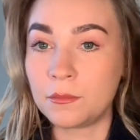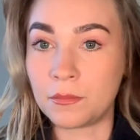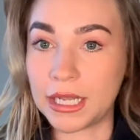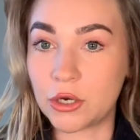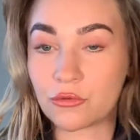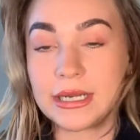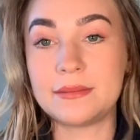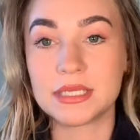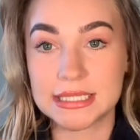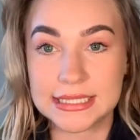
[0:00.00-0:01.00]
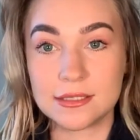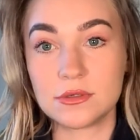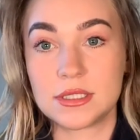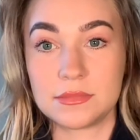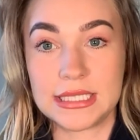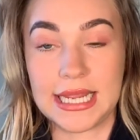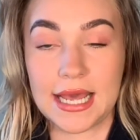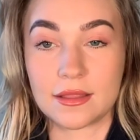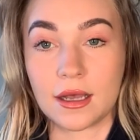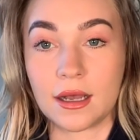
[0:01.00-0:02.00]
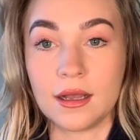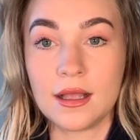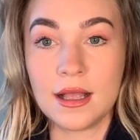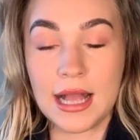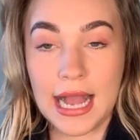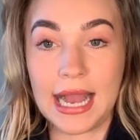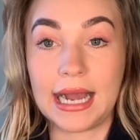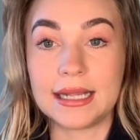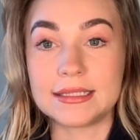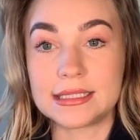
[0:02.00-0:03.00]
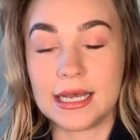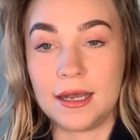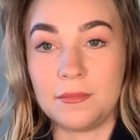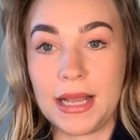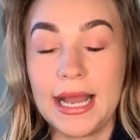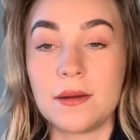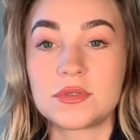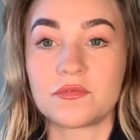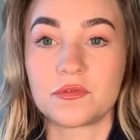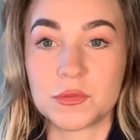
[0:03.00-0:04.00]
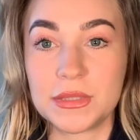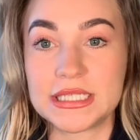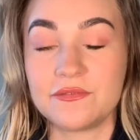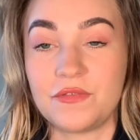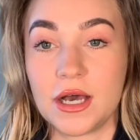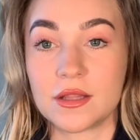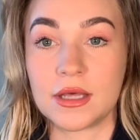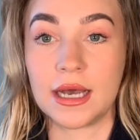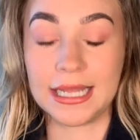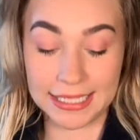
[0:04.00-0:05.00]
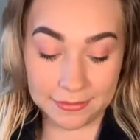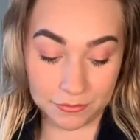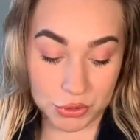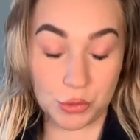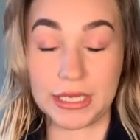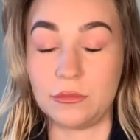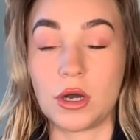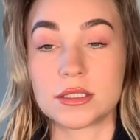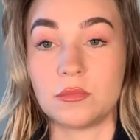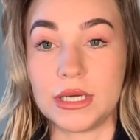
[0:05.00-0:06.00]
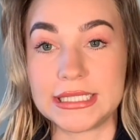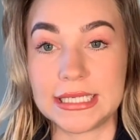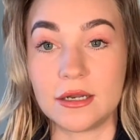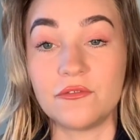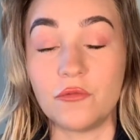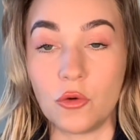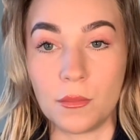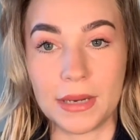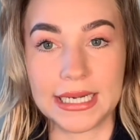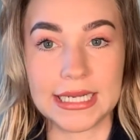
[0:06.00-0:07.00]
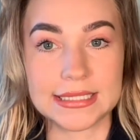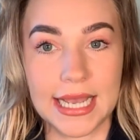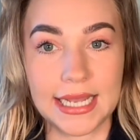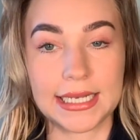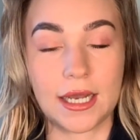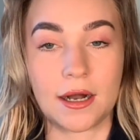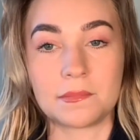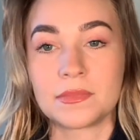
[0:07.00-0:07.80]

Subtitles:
My cream seals them together and helps them from splitting further in between whilst I'm waiting for my next haircut,